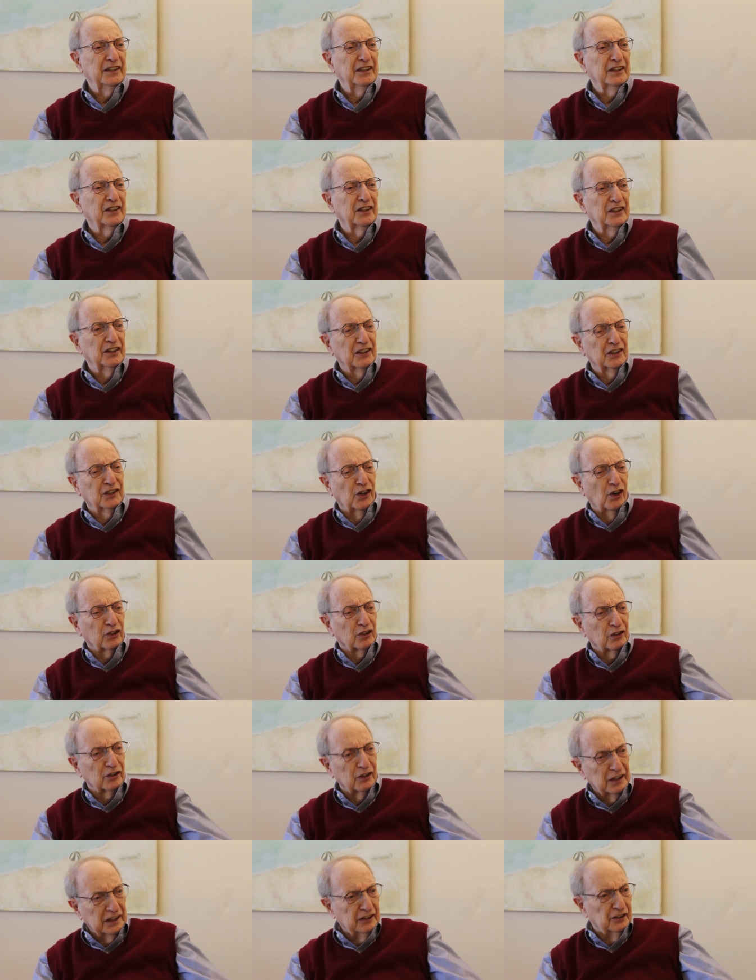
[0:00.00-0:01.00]
You, you go
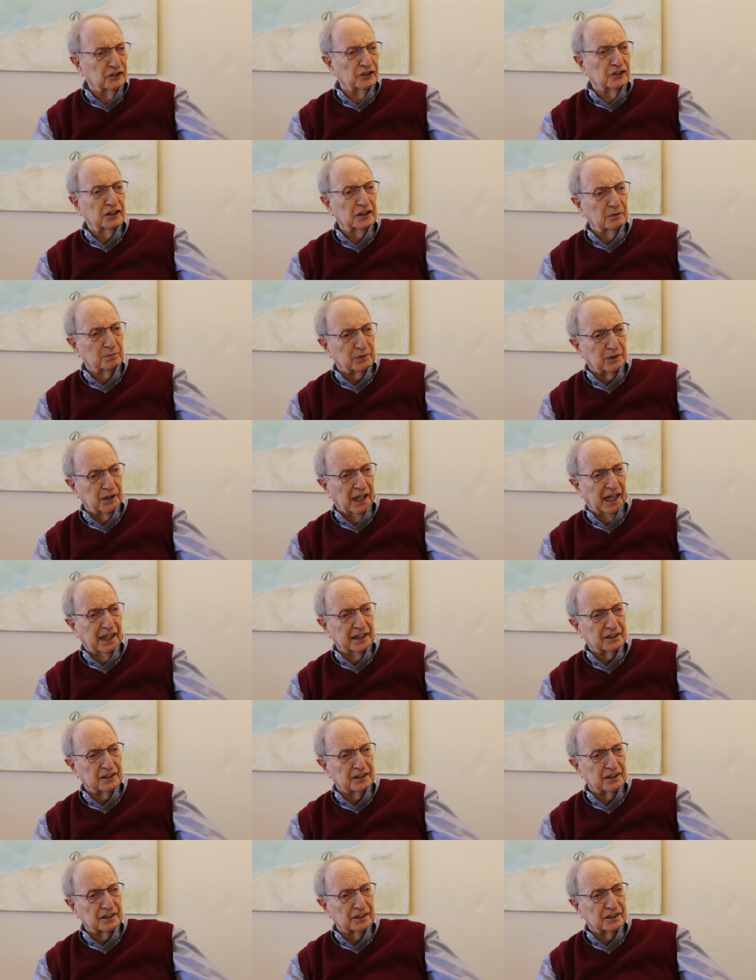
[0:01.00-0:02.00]
to leadership
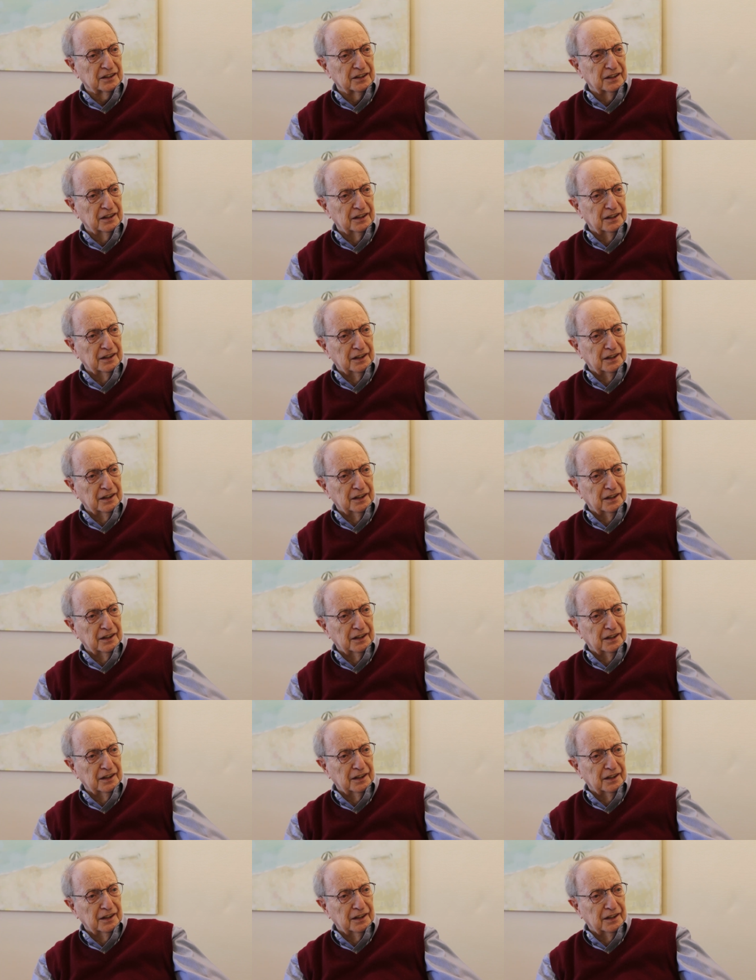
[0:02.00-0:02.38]
classes